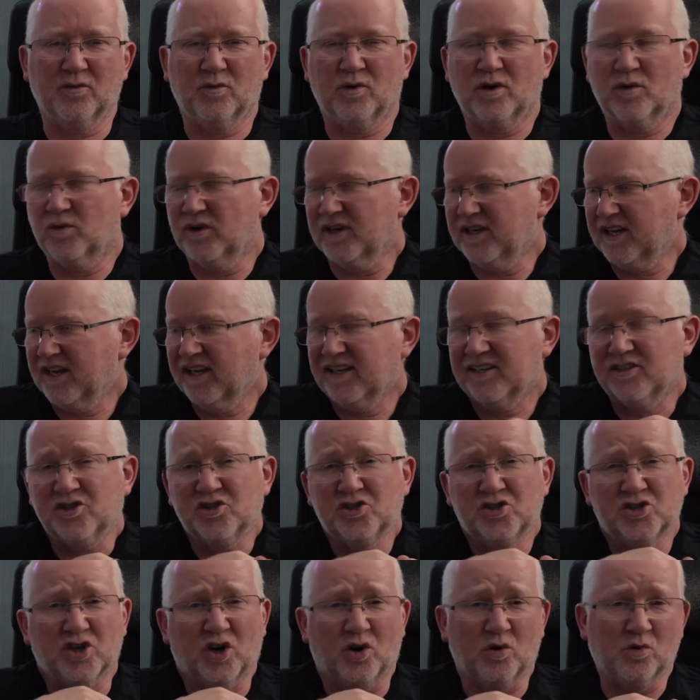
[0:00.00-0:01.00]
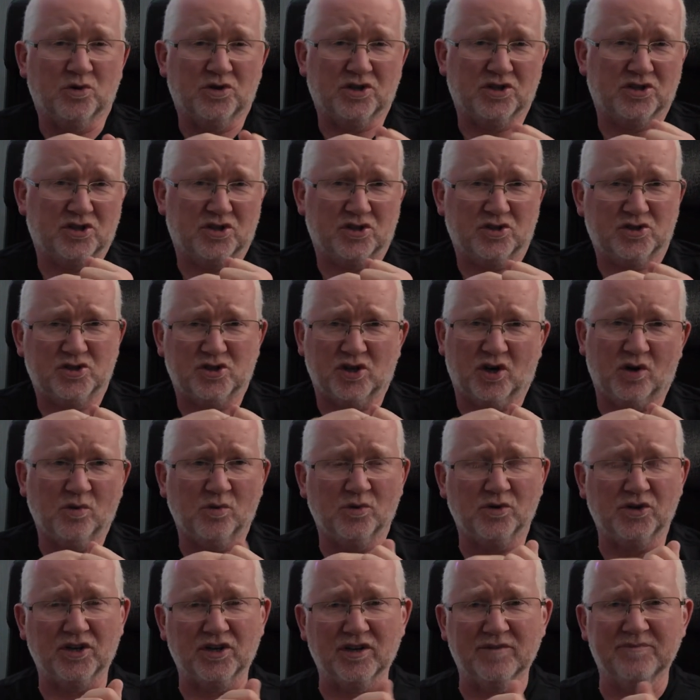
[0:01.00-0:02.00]
we were getting shoulder to
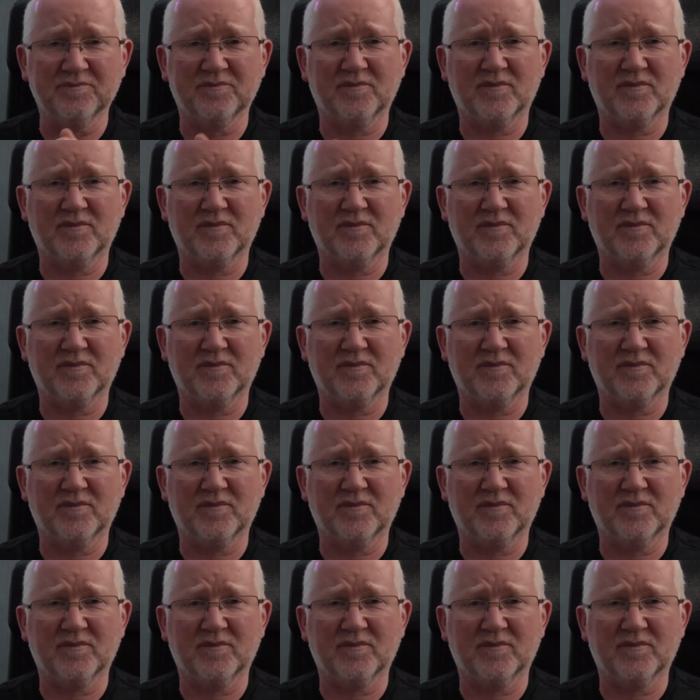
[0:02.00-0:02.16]
shoulder